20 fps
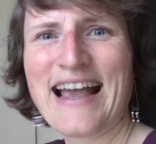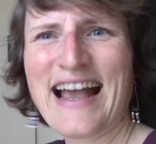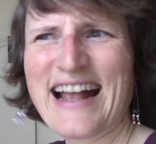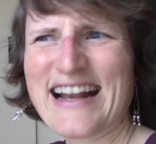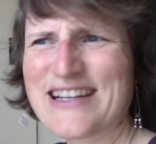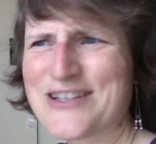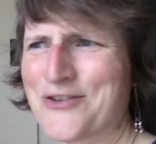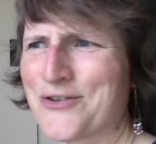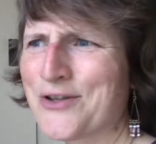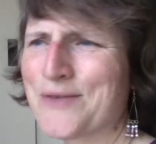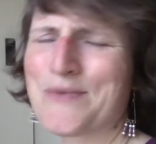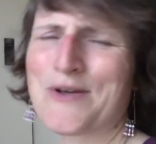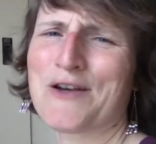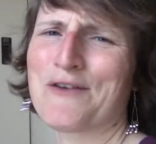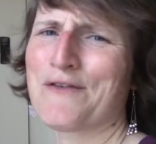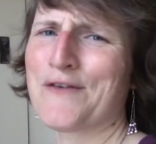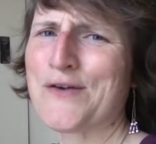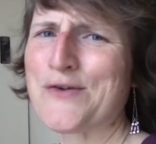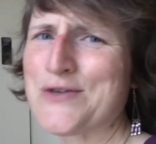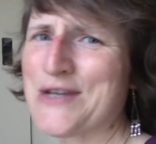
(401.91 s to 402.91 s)
And it's only been a
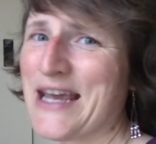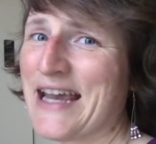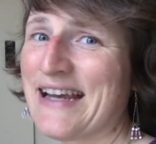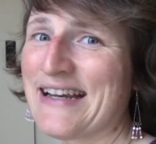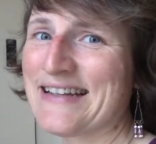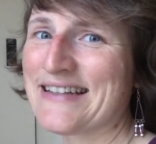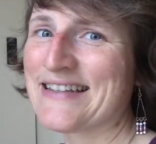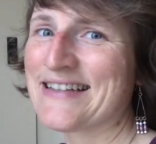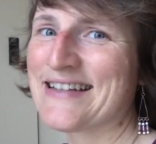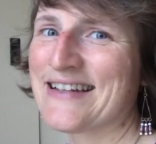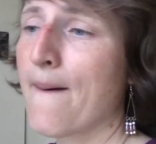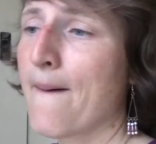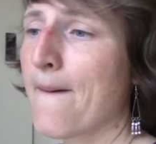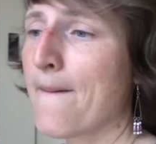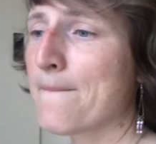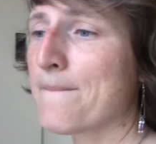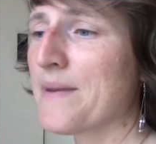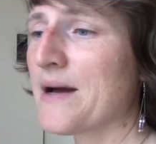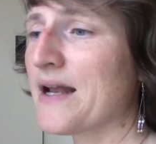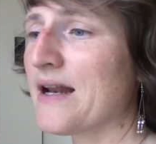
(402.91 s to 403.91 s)
few days,
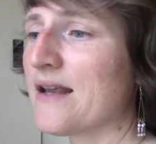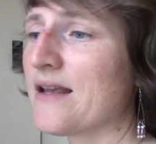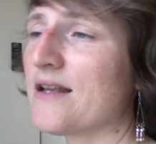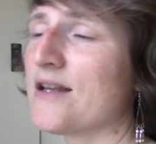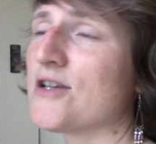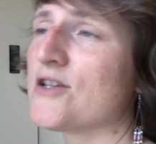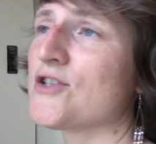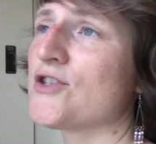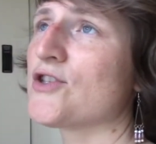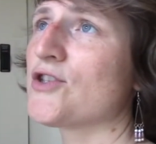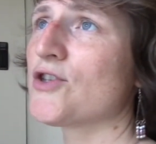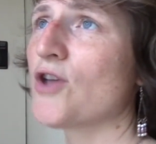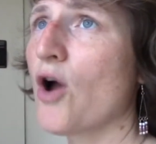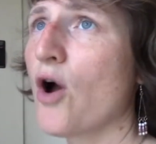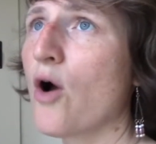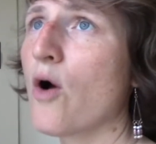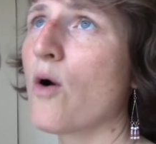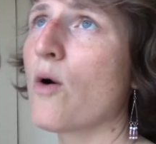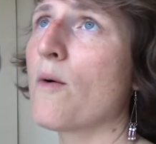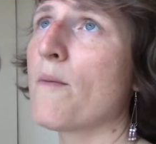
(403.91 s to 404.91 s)
but it is
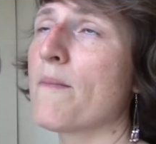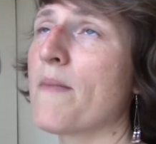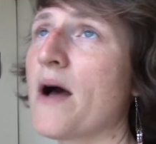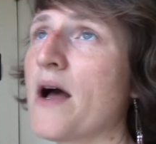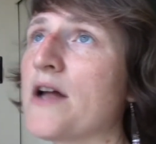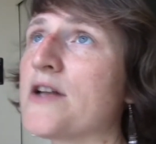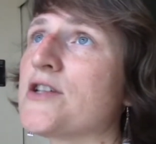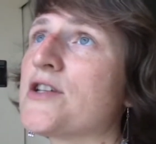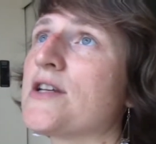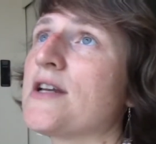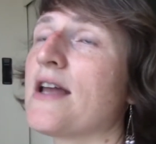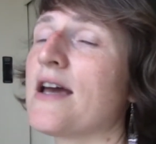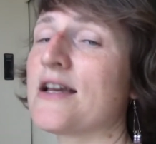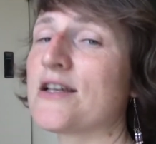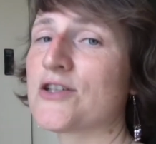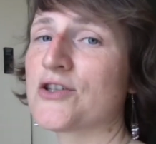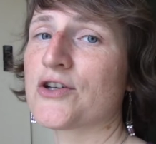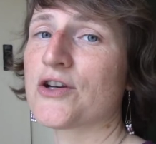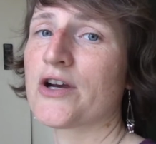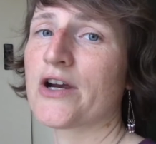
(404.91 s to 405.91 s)
so much
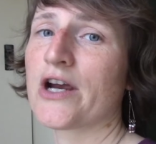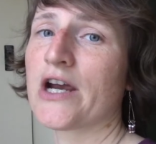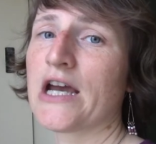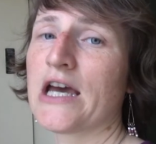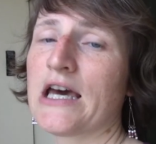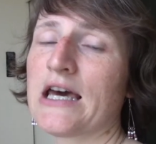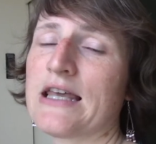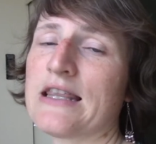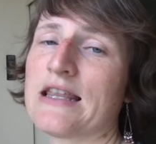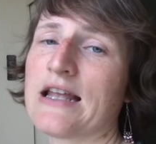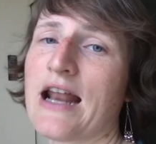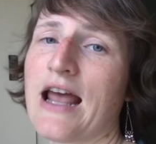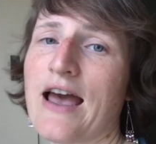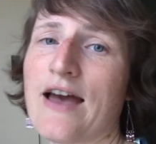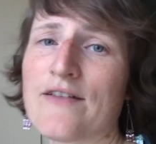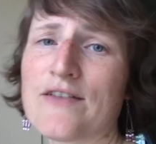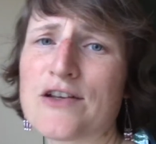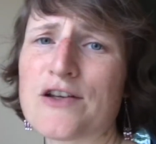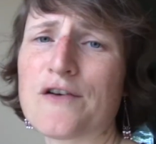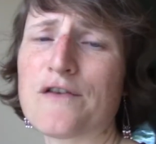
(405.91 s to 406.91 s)
nicer than
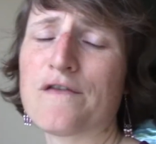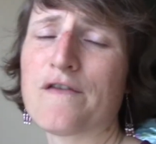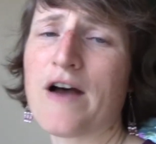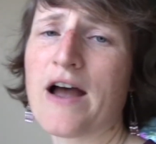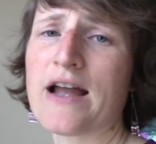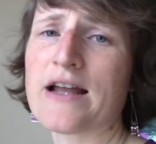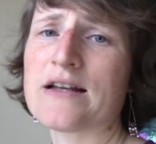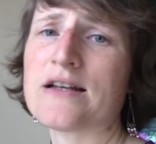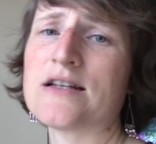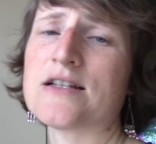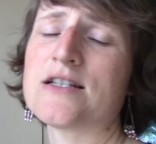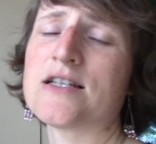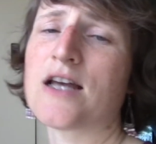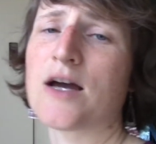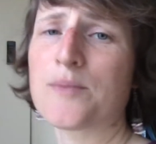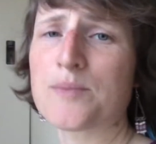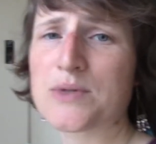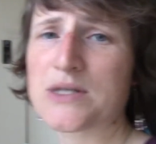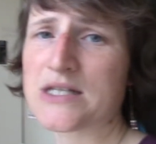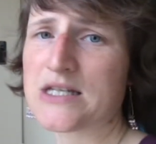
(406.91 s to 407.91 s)
having to find a
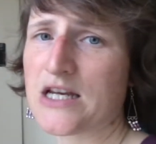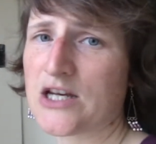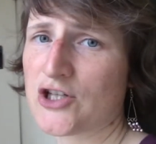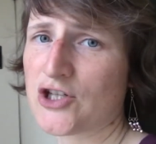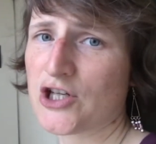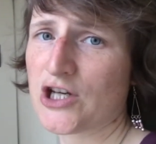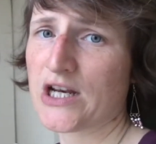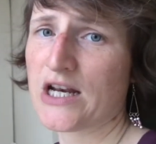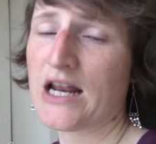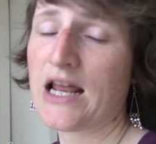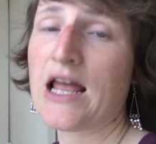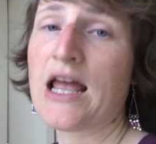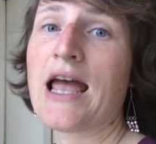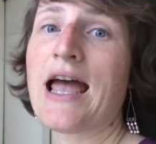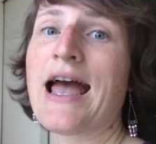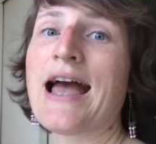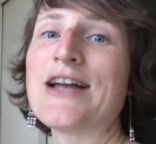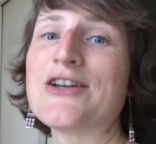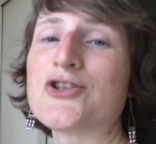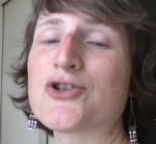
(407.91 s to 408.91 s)
dump station
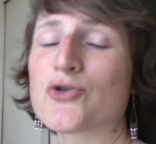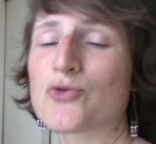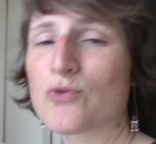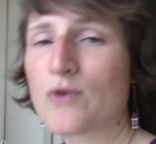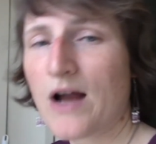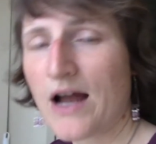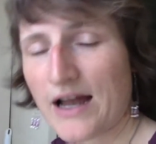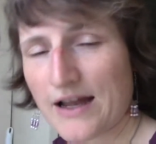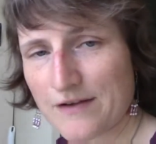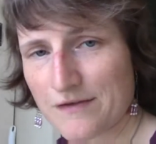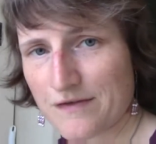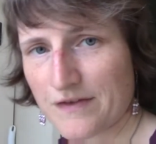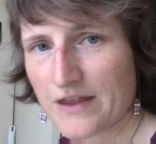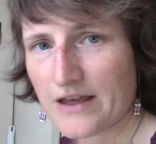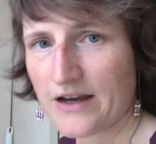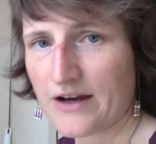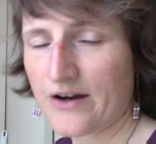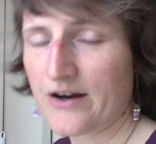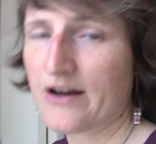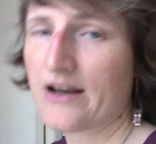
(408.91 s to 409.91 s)
and drive
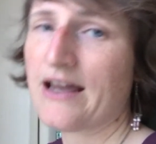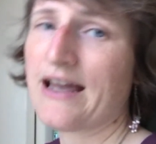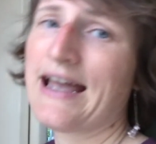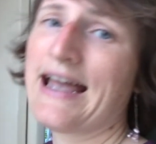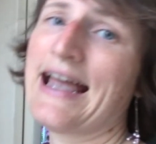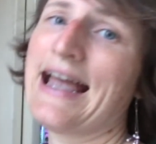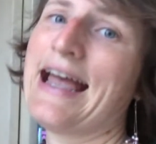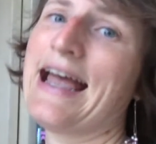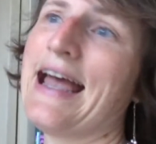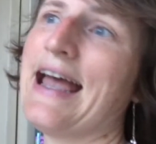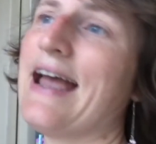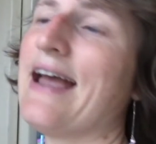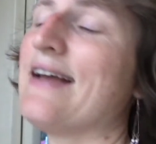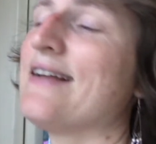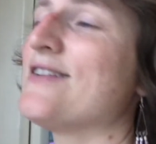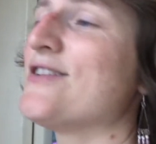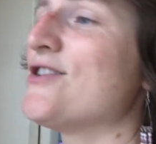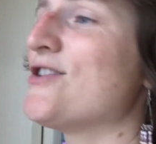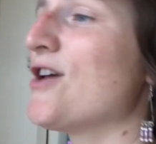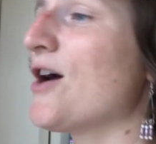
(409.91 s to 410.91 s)
there
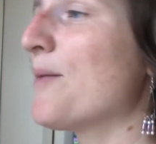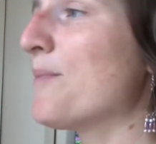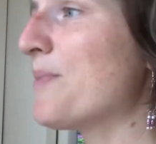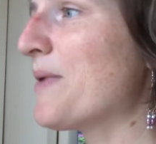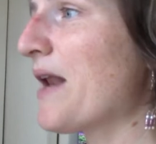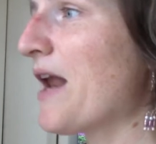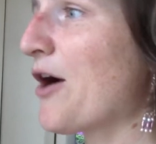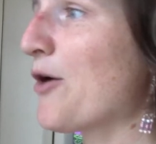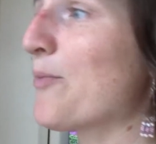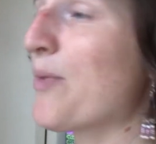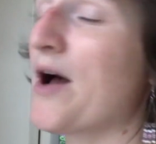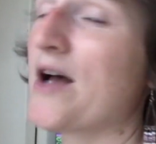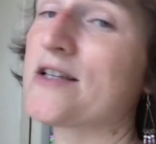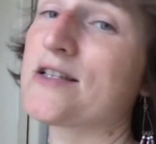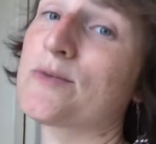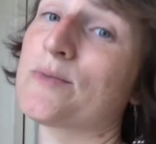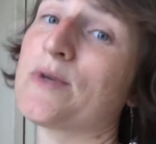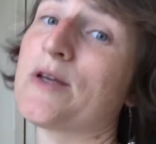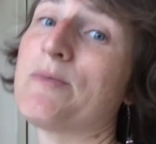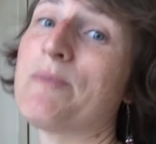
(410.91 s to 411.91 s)
and dump it out,
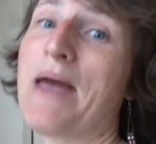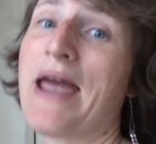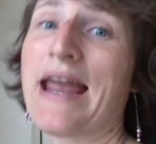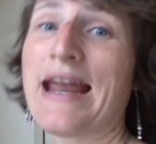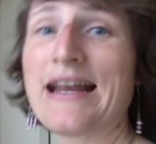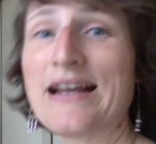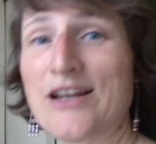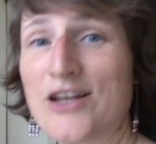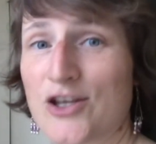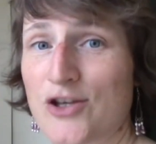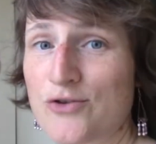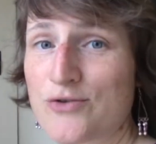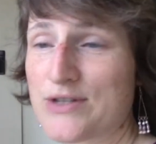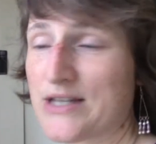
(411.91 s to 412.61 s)
possibly pay to use